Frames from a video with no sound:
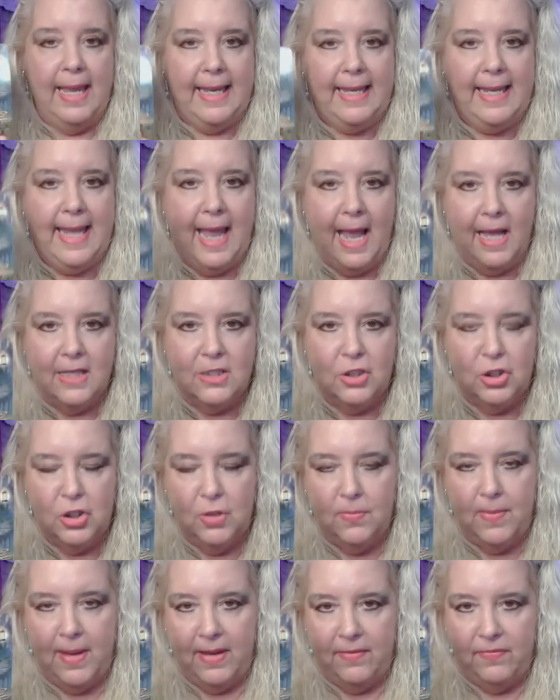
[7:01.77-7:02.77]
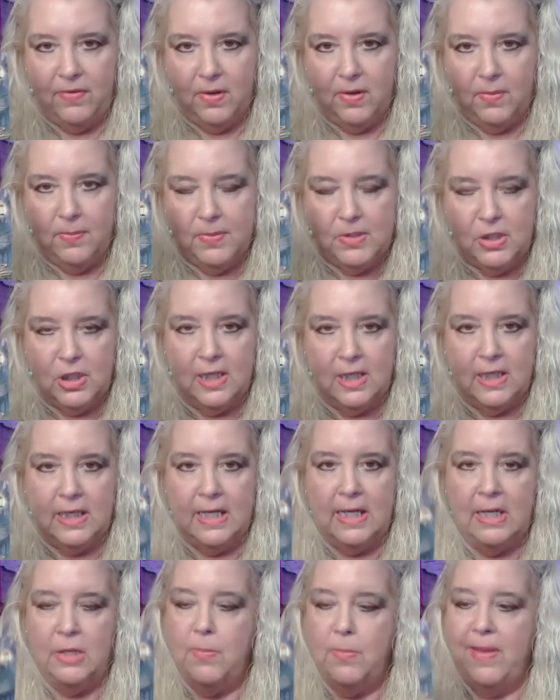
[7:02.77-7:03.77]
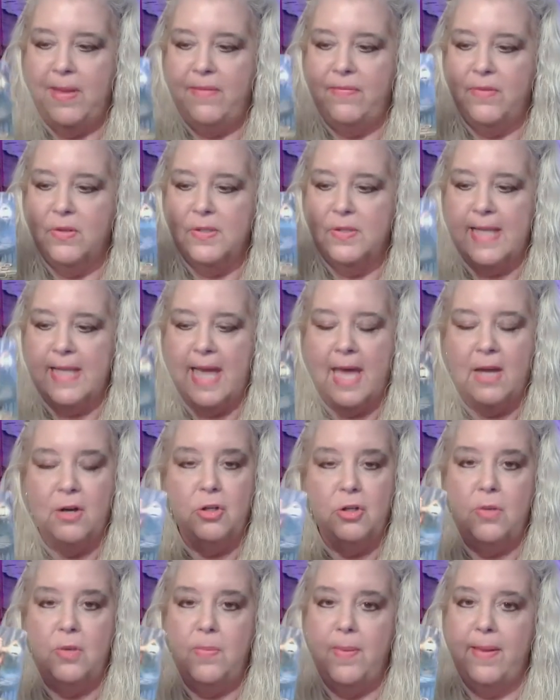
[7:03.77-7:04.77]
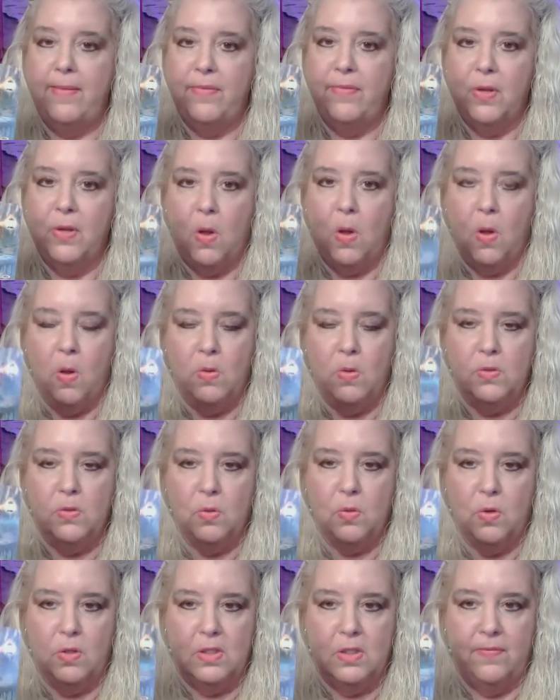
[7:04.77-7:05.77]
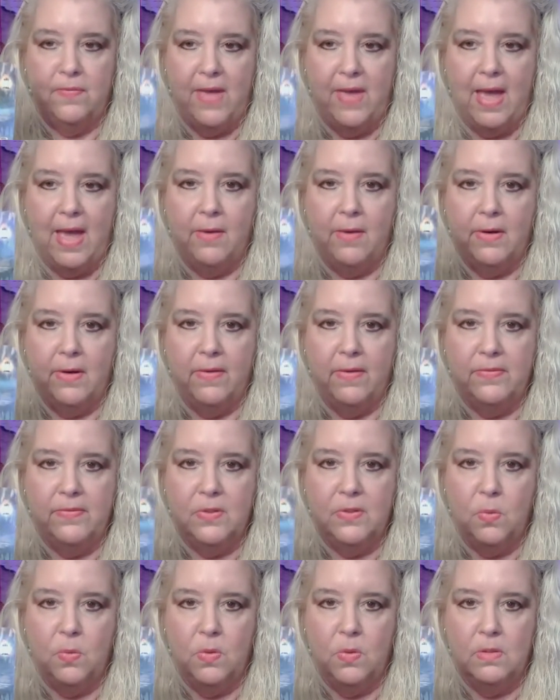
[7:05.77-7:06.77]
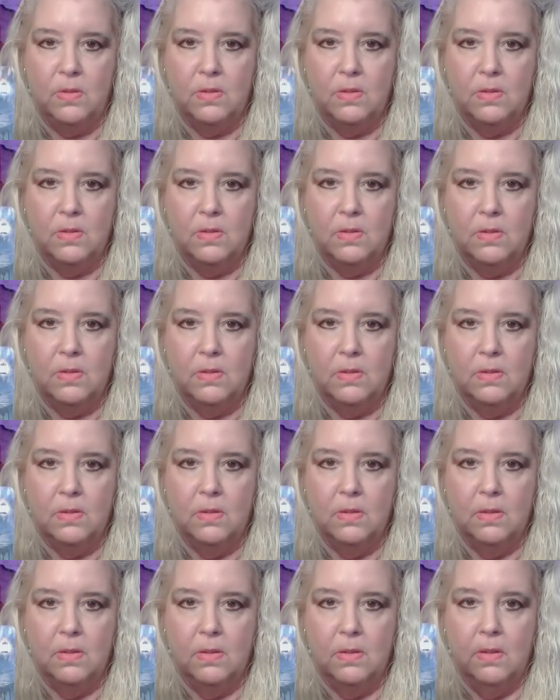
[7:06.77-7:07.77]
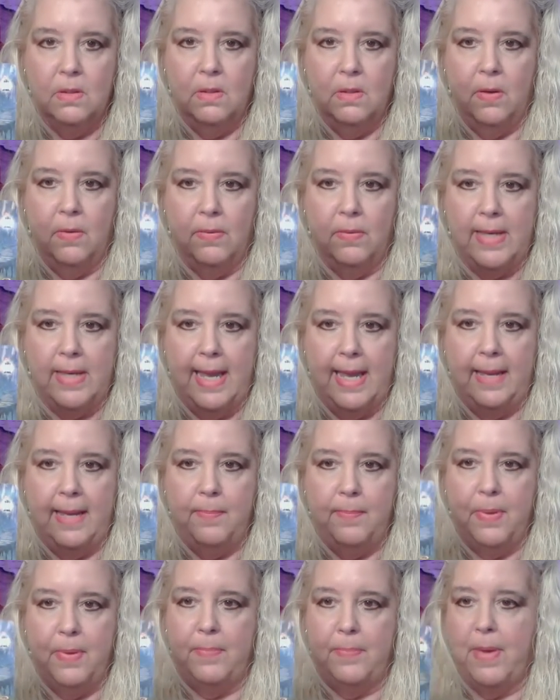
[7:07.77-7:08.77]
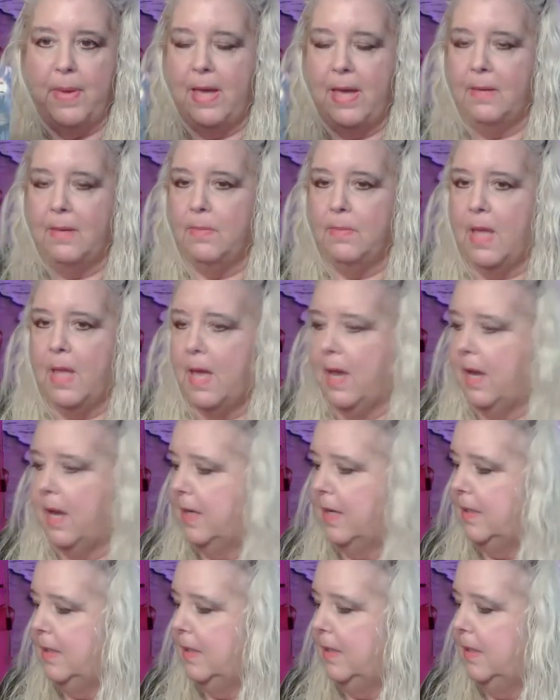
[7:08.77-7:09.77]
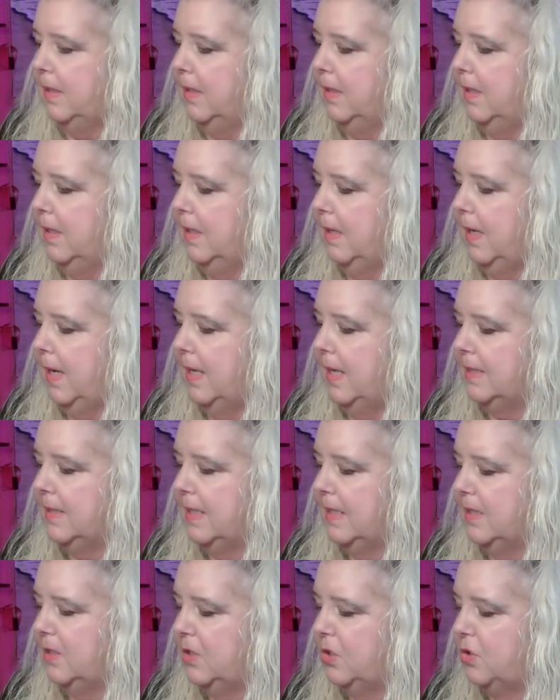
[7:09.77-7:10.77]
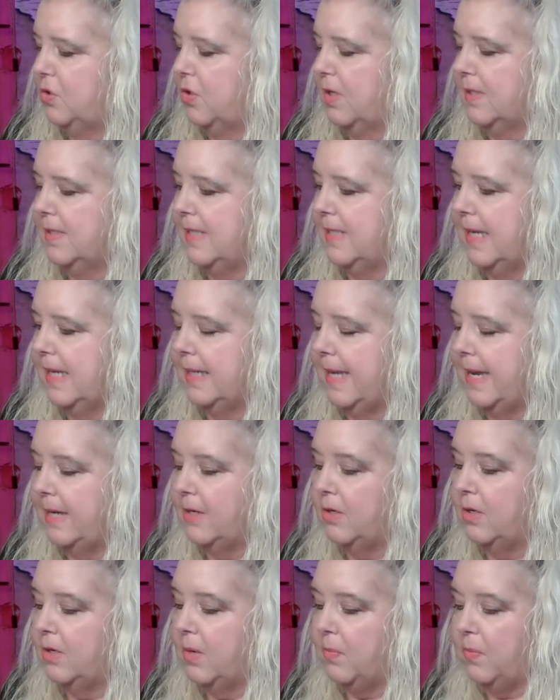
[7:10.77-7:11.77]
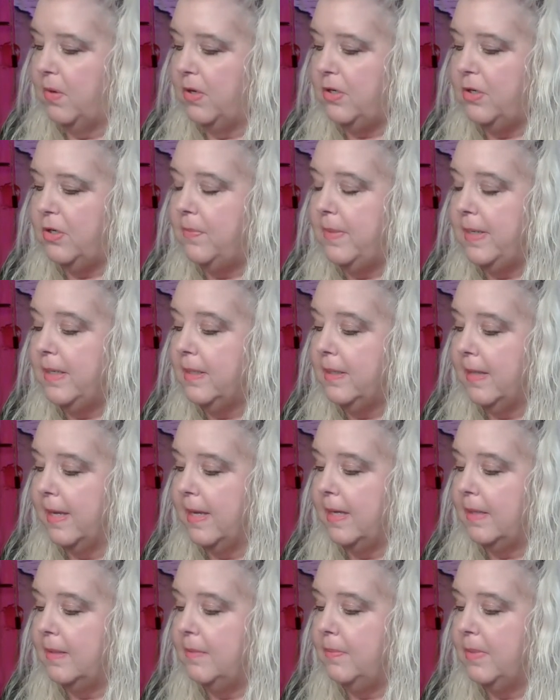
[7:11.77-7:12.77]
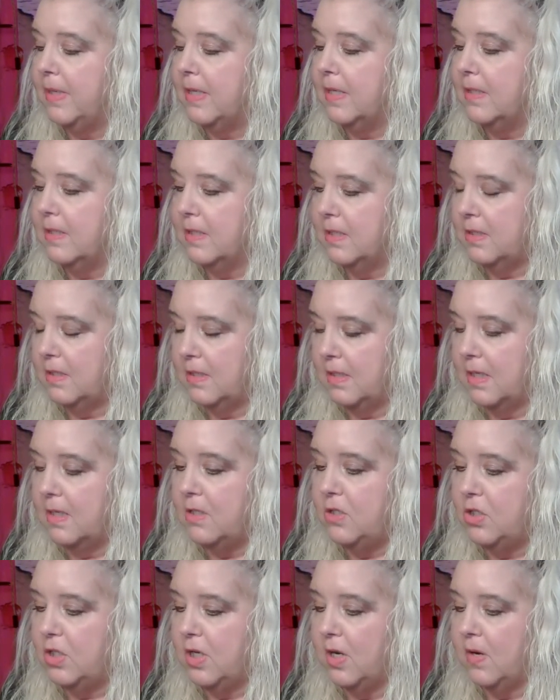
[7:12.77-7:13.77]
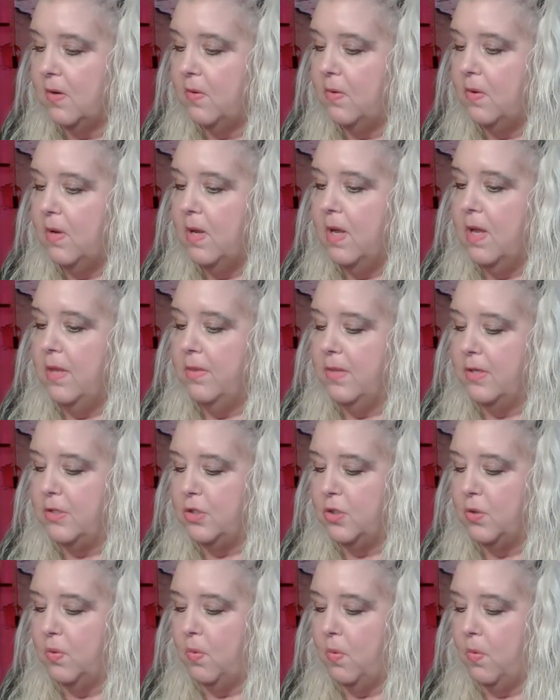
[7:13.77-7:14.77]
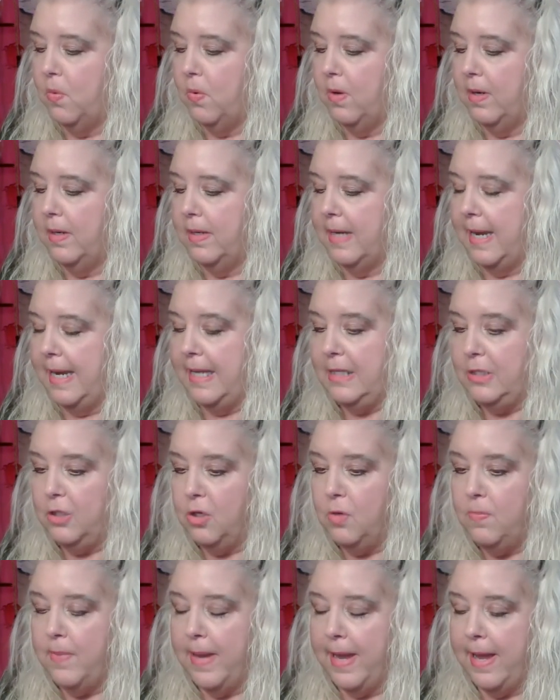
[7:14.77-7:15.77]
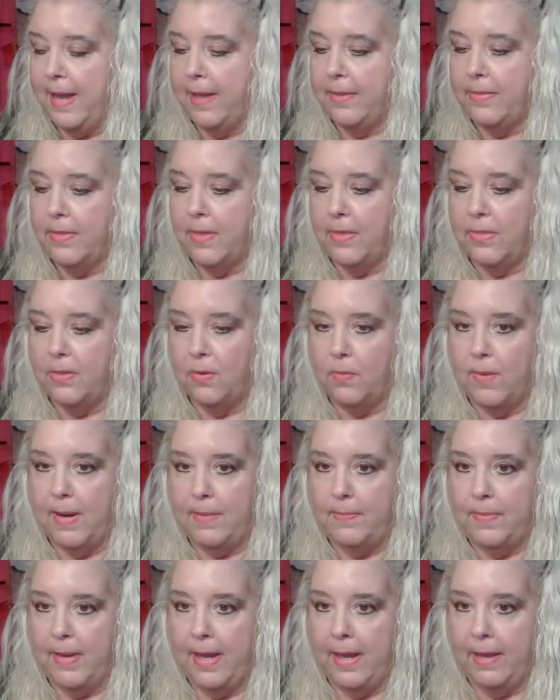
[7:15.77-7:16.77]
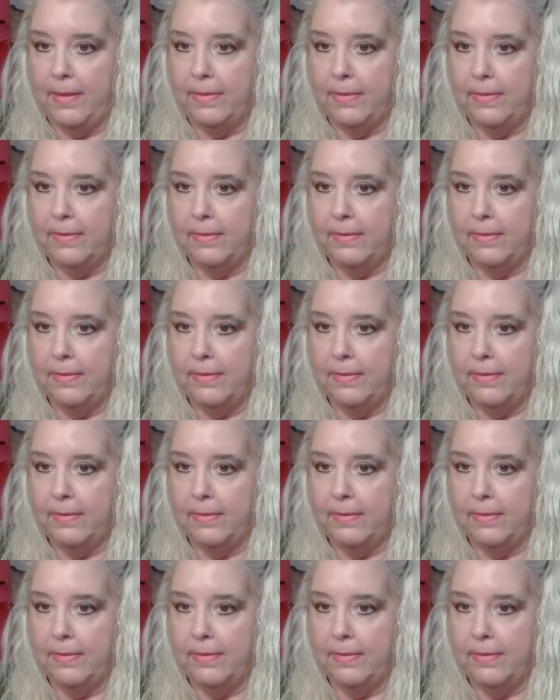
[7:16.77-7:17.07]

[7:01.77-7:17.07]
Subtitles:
Yes, you may feel the jiggity. You may feel scattered. You may feel all sorts of out of sorts. Okay? But bottom line, it says to trust that lantern of where you're being led, because this does show that you're on a new path, the right path.